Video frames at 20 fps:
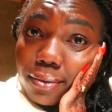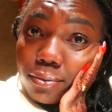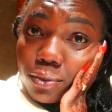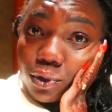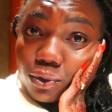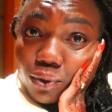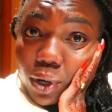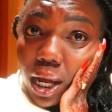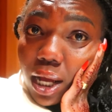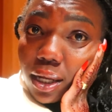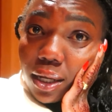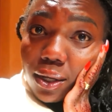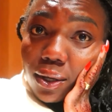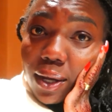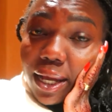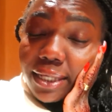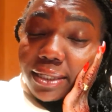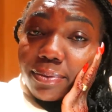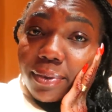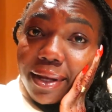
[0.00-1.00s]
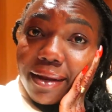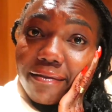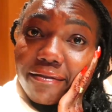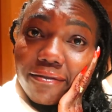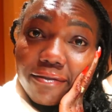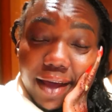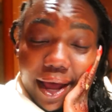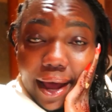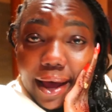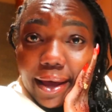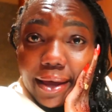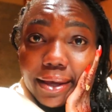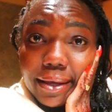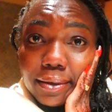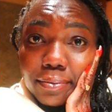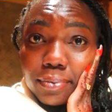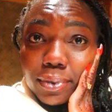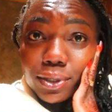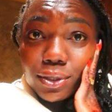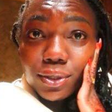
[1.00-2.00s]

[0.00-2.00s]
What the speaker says: Morocco has been a vibe,